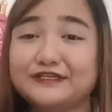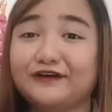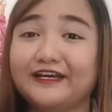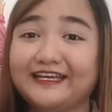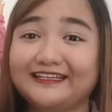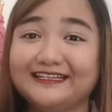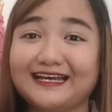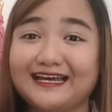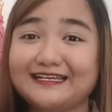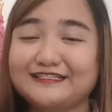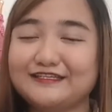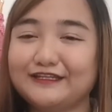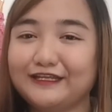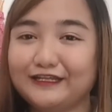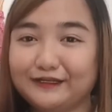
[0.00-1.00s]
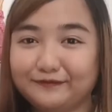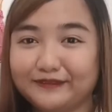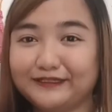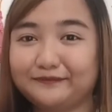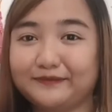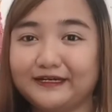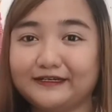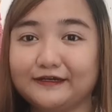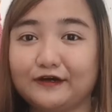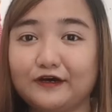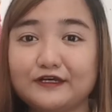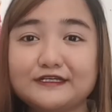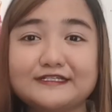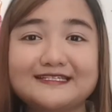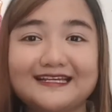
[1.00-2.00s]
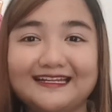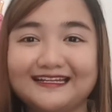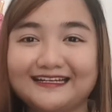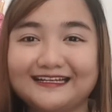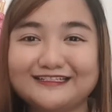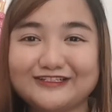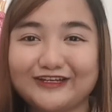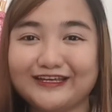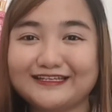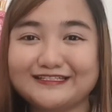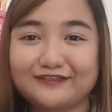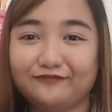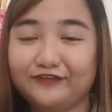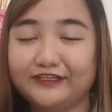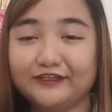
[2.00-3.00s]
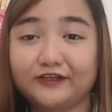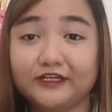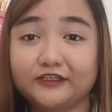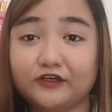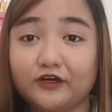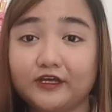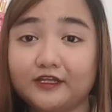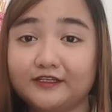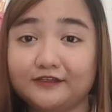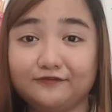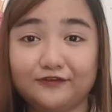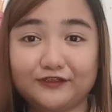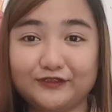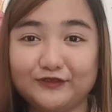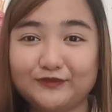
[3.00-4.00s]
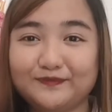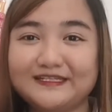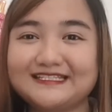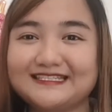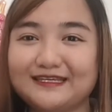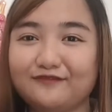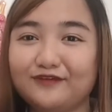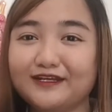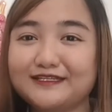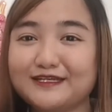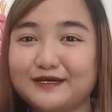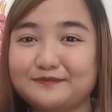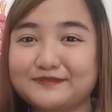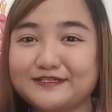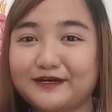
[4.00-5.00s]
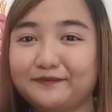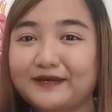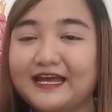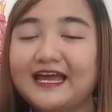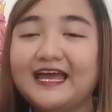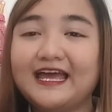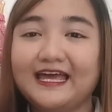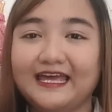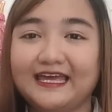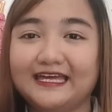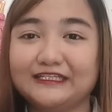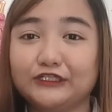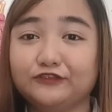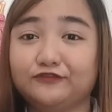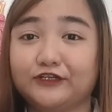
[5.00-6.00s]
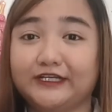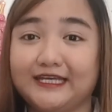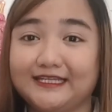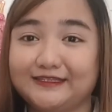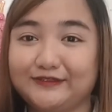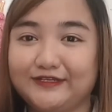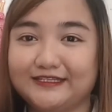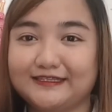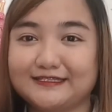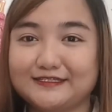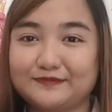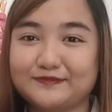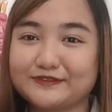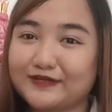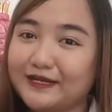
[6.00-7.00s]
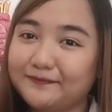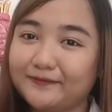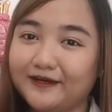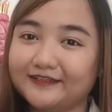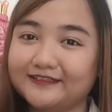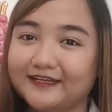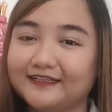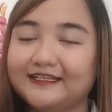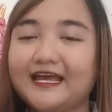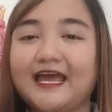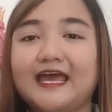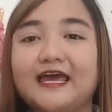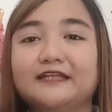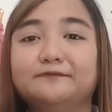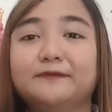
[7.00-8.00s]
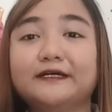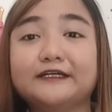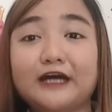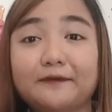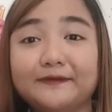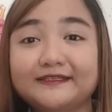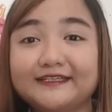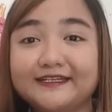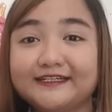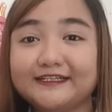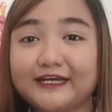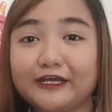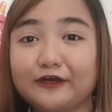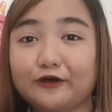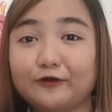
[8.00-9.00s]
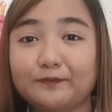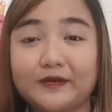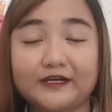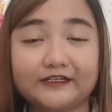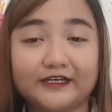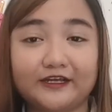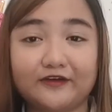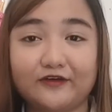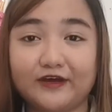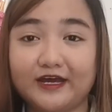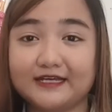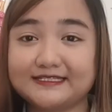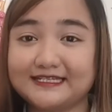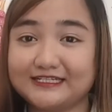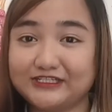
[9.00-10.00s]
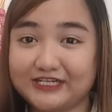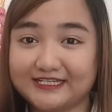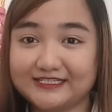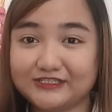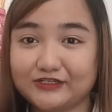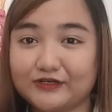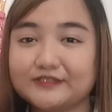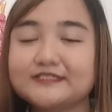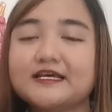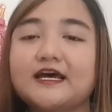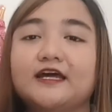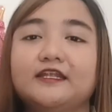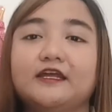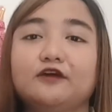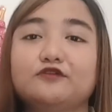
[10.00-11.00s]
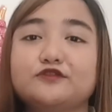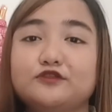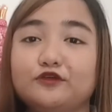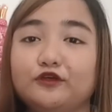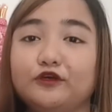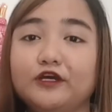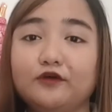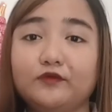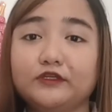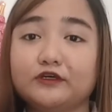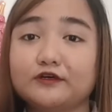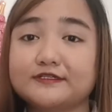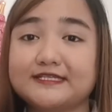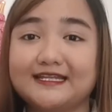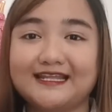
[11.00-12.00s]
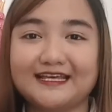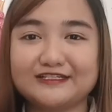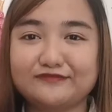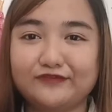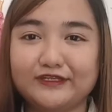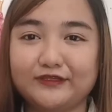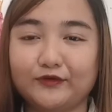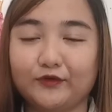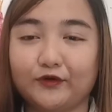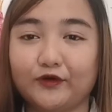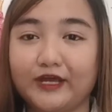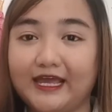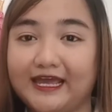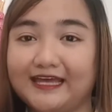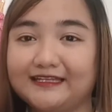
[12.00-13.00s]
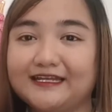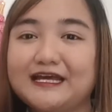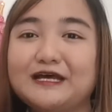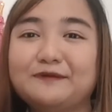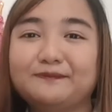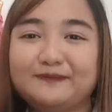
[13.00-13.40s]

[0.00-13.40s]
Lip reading: So, ayan guys, yun lang naman ang bag ko. Sana nag-enjoy kayo sa video na to. And if you do, please give it a thumbs up. And don't forget to hit the subscribe button. And mag-comment na rin kayo kung meron kayong suggestions na gusto nyo gawin ko sa next video ko. And